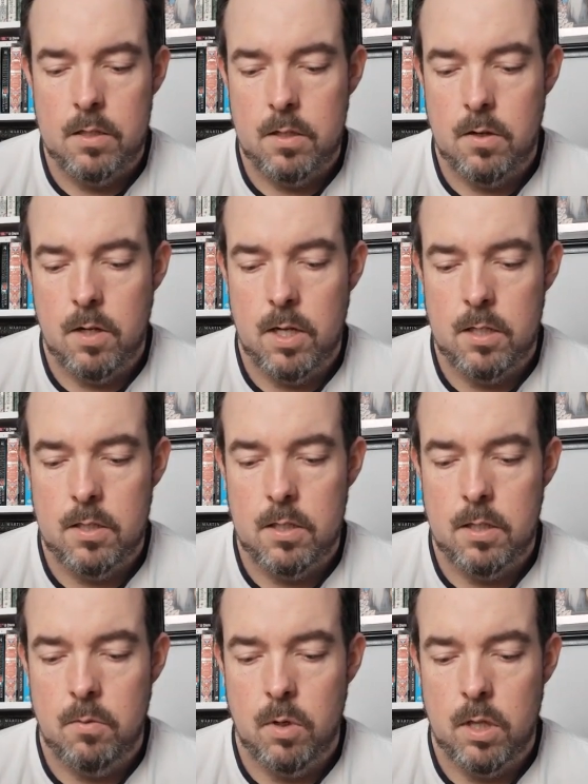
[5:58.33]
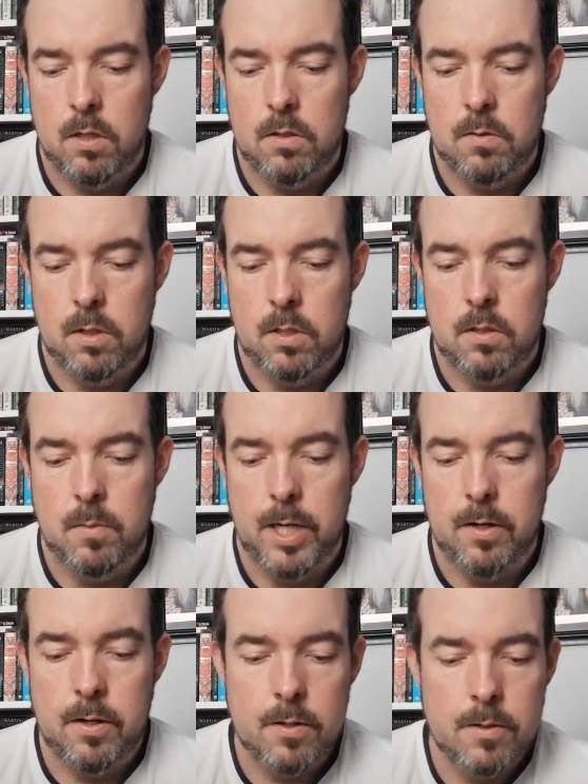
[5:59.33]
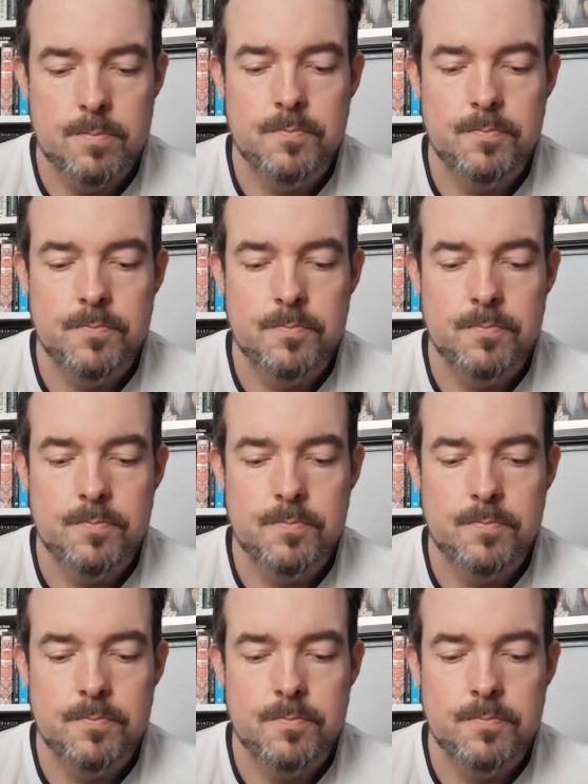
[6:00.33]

so let's see what this one is about.